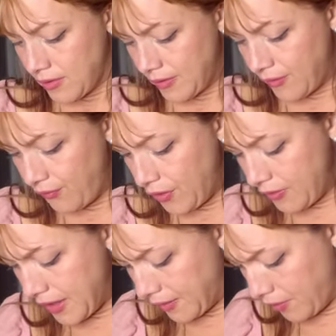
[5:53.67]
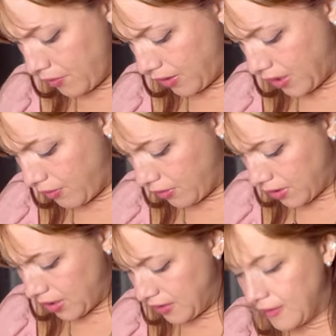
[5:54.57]
They feel like, okay, hold
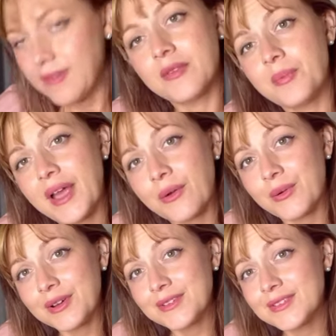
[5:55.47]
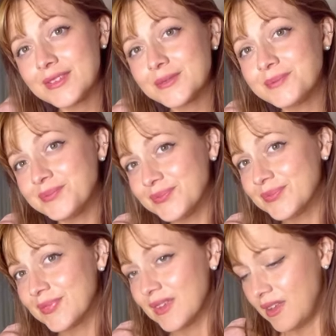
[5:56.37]
on, I did this backwards.
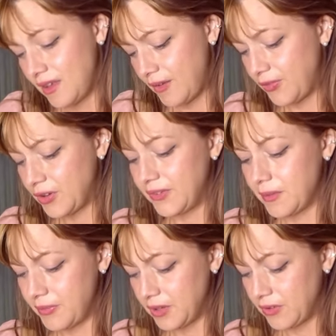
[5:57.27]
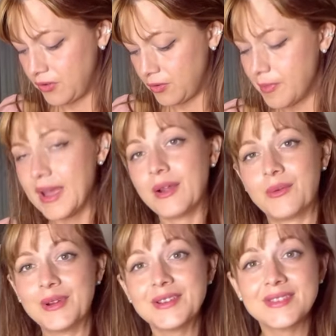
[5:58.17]
If there's something to do
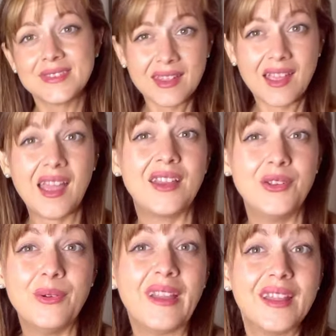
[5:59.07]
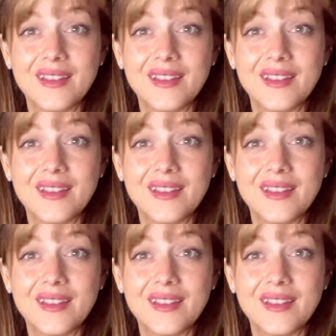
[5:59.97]
backwards, I do it